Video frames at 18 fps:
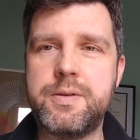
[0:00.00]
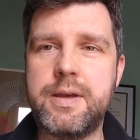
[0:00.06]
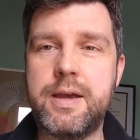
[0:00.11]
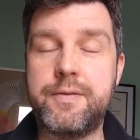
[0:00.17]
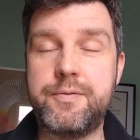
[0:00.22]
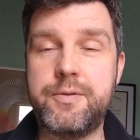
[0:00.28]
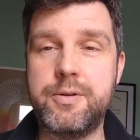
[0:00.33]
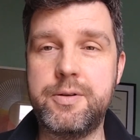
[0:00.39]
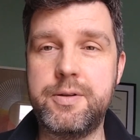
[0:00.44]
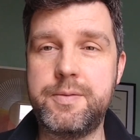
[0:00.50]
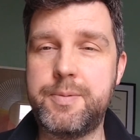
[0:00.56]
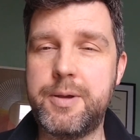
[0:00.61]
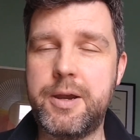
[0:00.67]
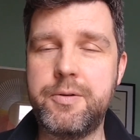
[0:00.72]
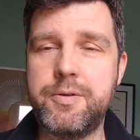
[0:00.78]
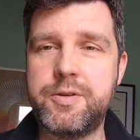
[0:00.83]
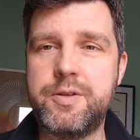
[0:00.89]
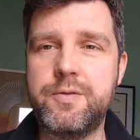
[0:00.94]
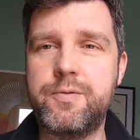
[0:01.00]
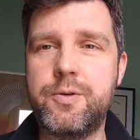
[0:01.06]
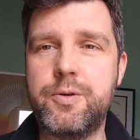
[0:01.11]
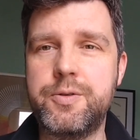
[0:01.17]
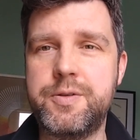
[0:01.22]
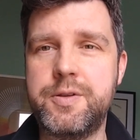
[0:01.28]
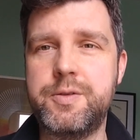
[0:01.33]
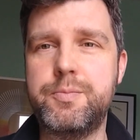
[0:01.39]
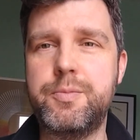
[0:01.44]
After his parents'
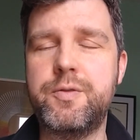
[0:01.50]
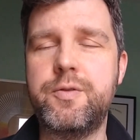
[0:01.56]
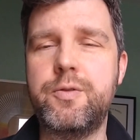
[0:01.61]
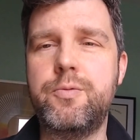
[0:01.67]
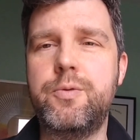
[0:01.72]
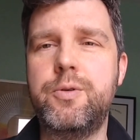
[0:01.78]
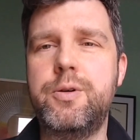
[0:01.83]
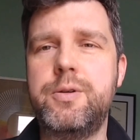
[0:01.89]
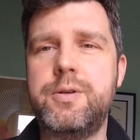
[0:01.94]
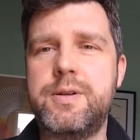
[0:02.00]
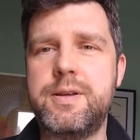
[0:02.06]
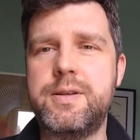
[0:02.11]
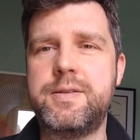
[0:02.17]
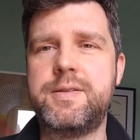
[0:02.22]
divorce, his mother worked at